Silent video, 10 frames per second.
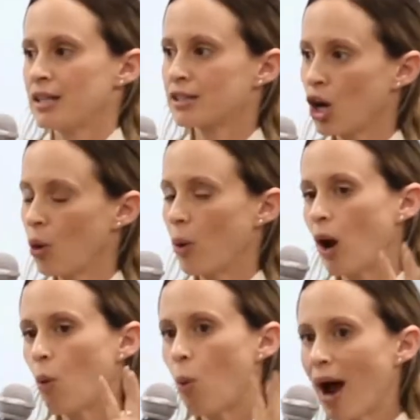So
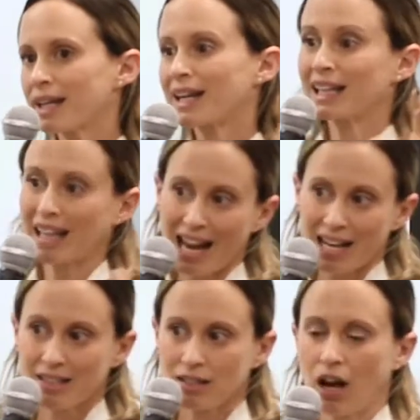one
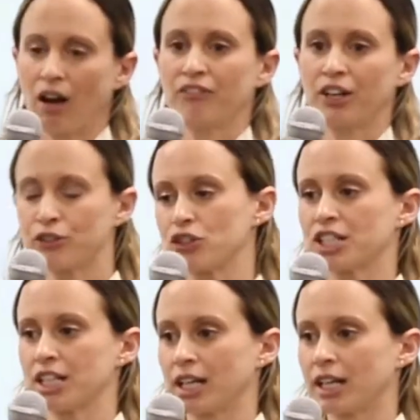class of
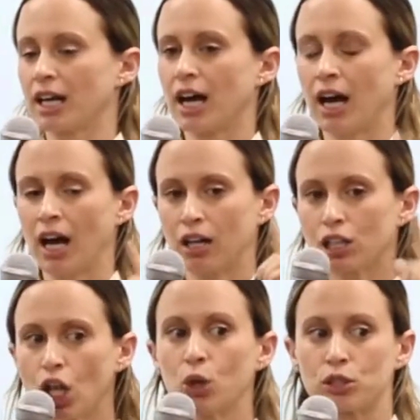interesting
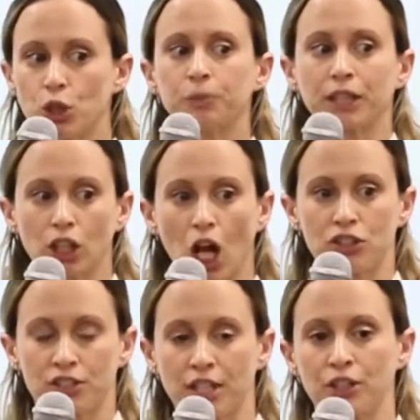closed-loop
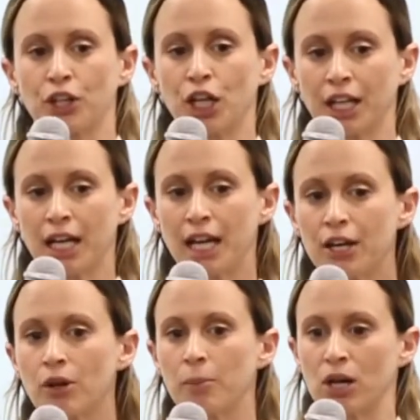technologies that you're going to
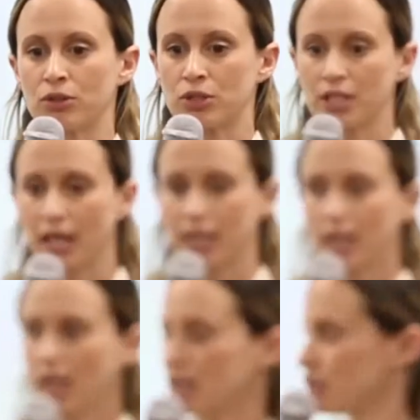hear about today
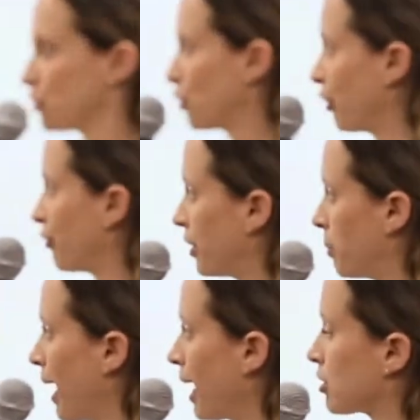is
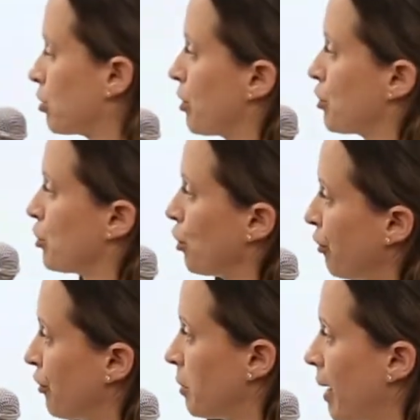neurofeedback. So there's
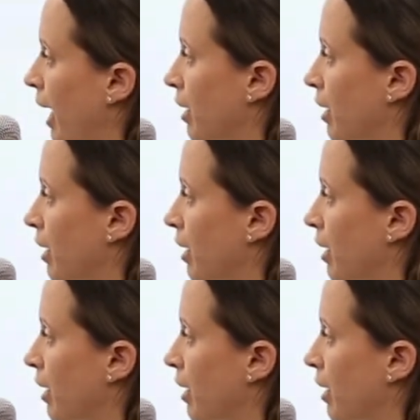neurofeedback